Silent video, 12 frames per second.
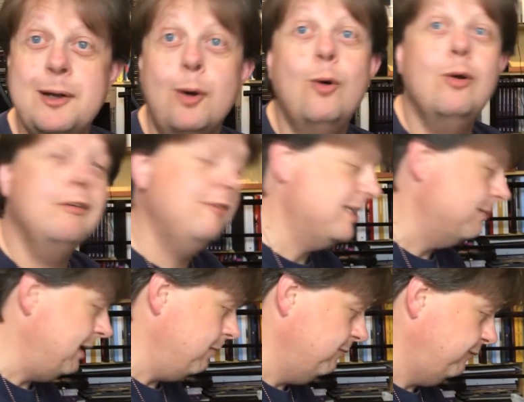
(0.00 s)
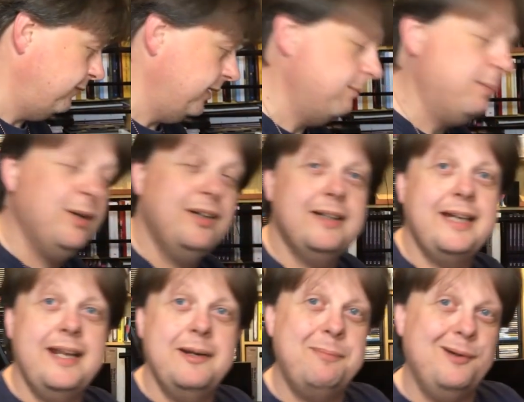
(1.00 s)
big haul this month, and
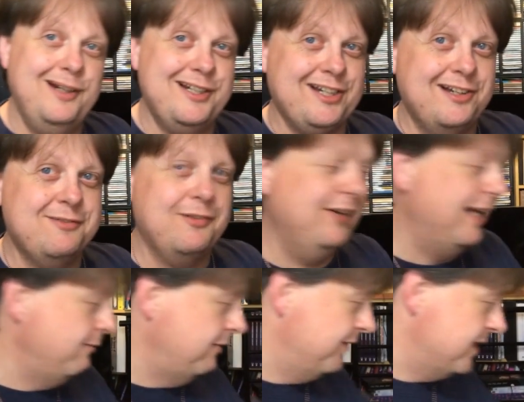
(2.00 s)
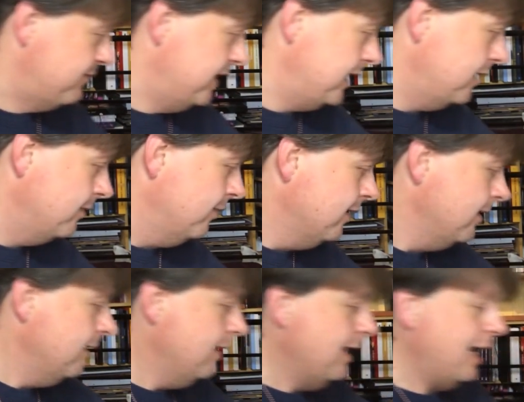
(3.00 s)
again apologise for the length of this video.
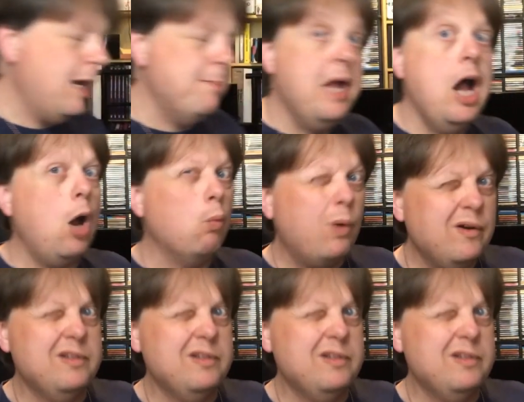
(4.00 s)
I